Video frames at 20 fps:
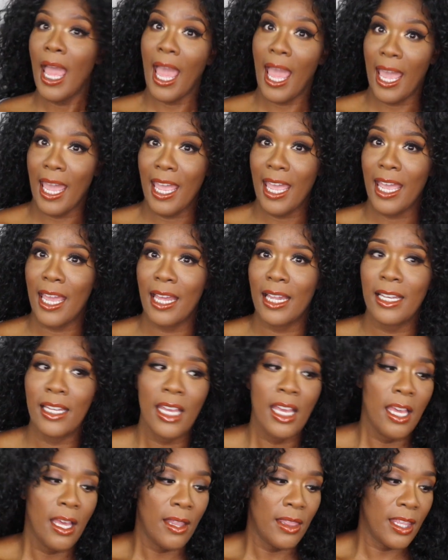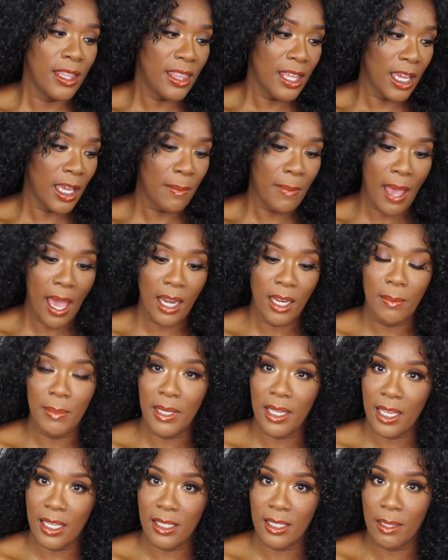And the thing about it,
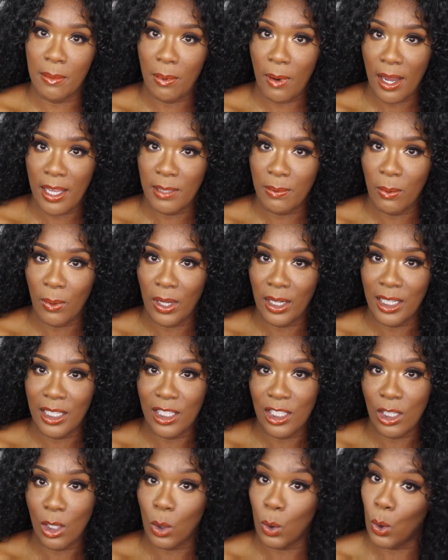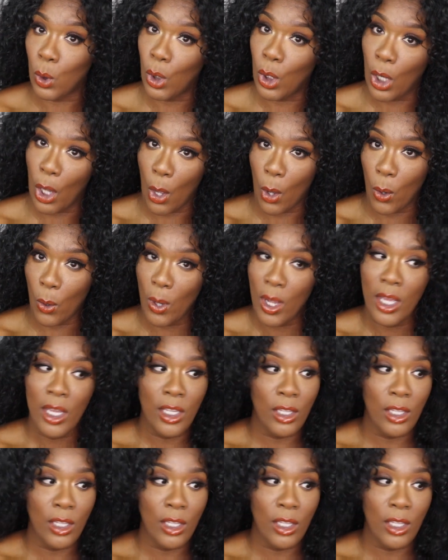because the price point is so low,